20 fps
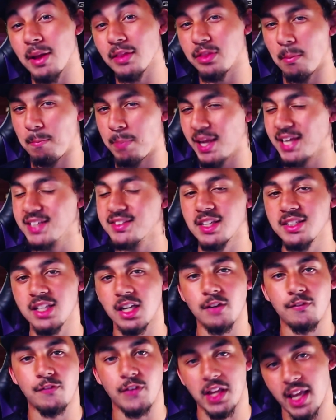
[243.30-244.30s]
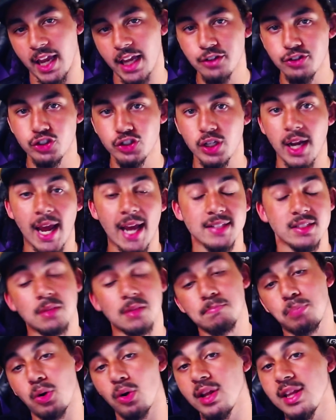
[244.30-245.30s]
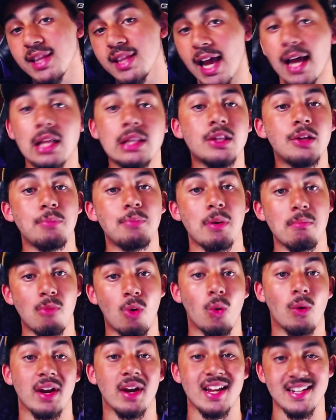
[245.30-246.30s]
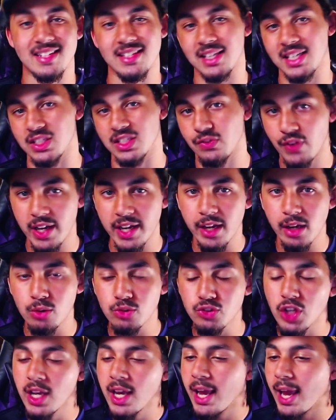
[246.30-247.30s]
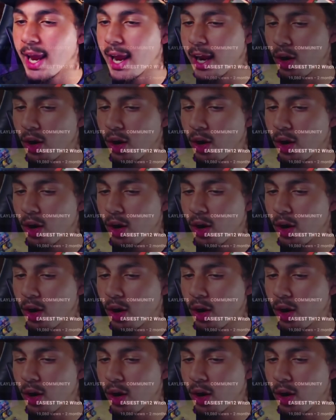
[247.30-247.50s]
the base identification, as I'm putting that a little bit more into these videos. And